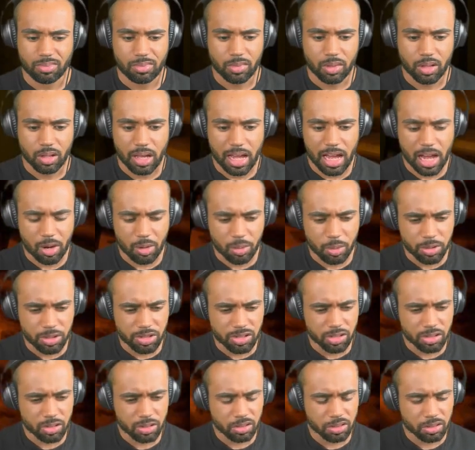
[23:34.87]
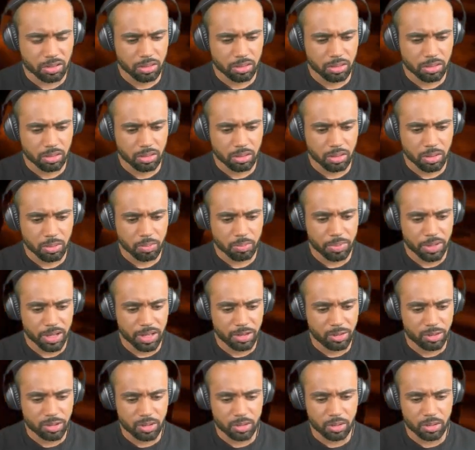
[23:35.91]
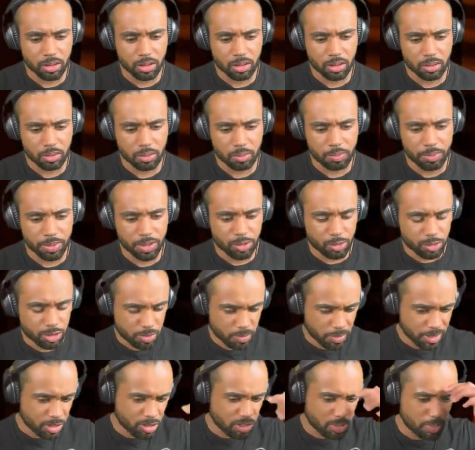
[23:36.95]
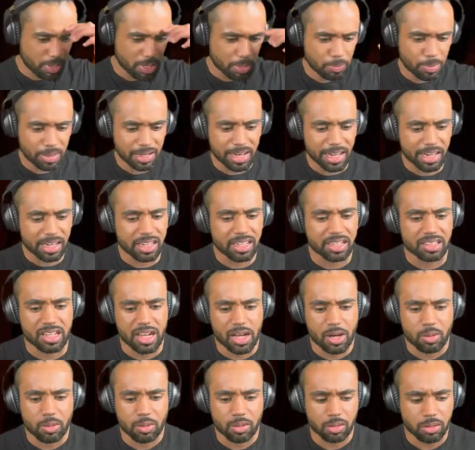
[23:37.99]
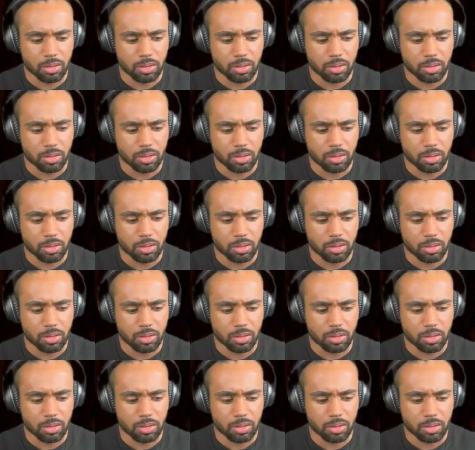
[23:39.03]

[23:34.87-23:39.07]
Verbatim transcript: How was It, but it was meant to be a planet. How...